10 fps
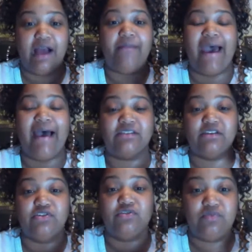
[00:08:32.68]

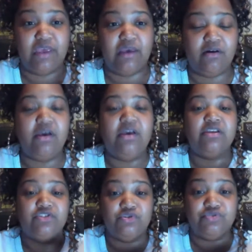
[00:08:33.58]
asking you now
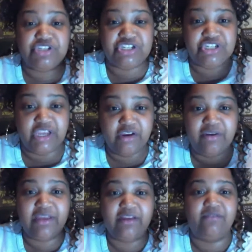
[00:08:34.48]
to
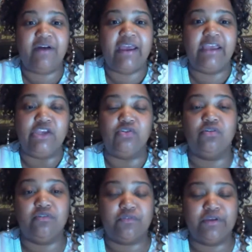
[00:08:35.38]
share and invite
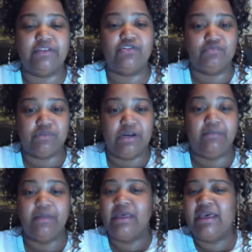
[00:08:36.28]
your friends to
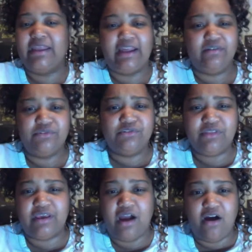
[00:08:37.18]
come. And I don't do
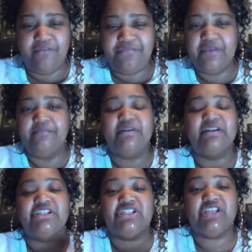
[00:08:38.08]
that often,
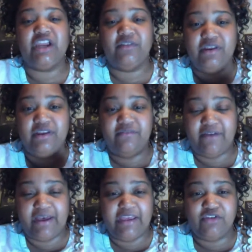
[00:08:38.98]
but share and
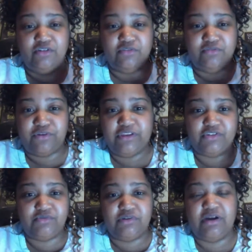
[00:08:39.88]
invite your friends
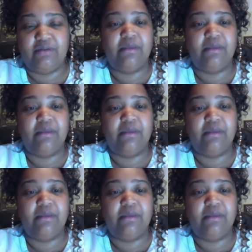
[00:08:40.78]
to come.